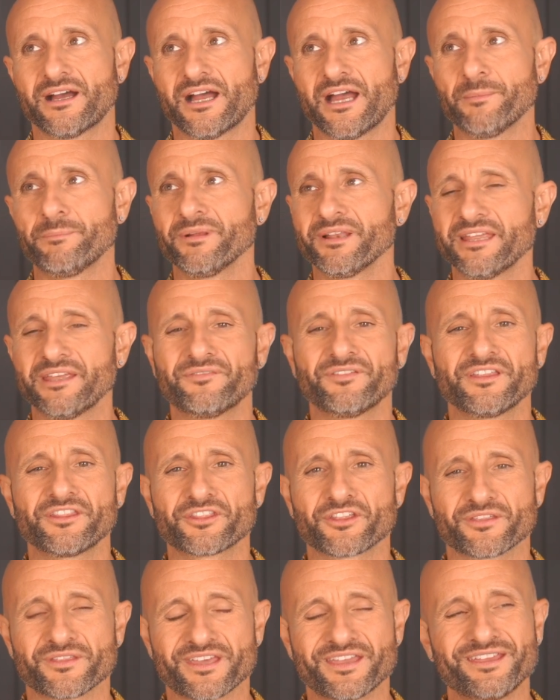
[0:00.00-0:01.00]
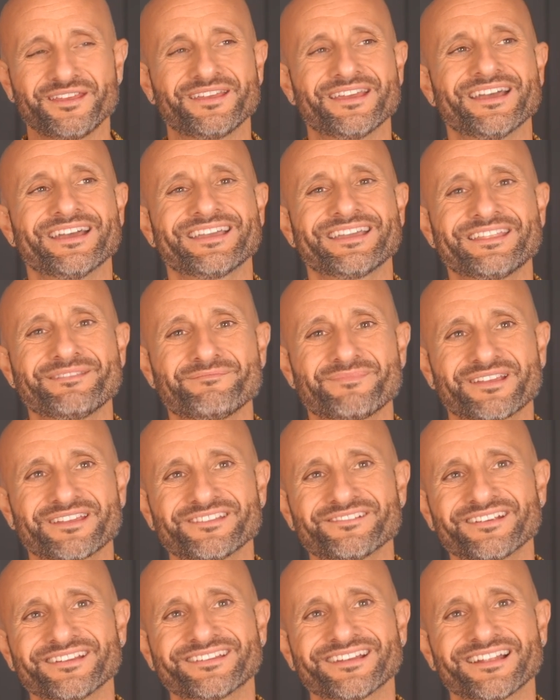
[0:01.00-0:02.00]
I believe in
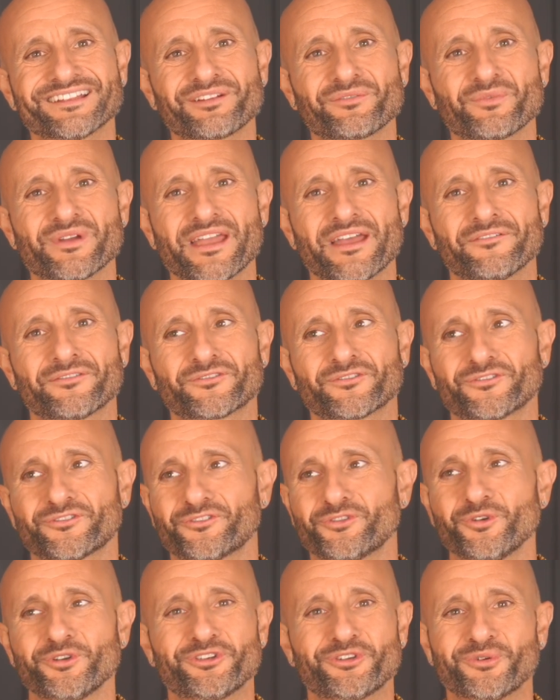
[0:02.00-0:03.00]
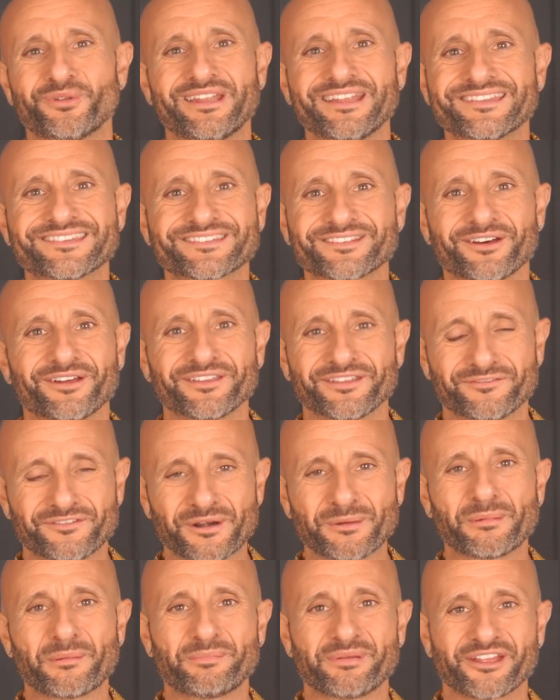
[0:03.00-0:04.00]
beginner Italian, we have 2 units on the
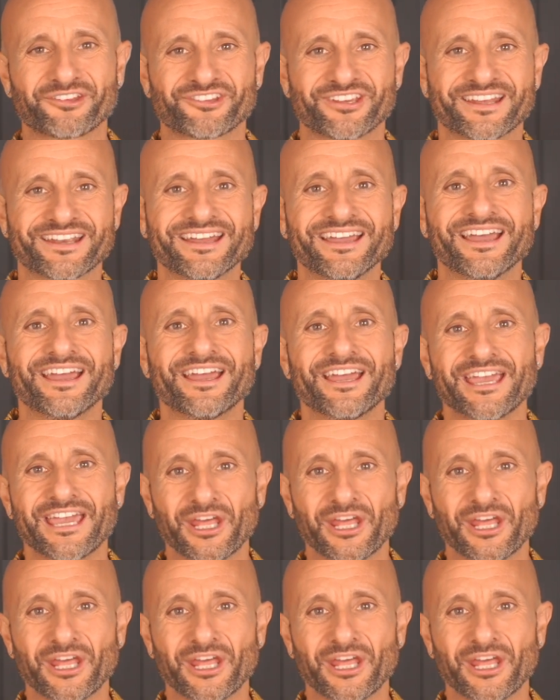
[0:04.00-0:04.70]
verb piacere,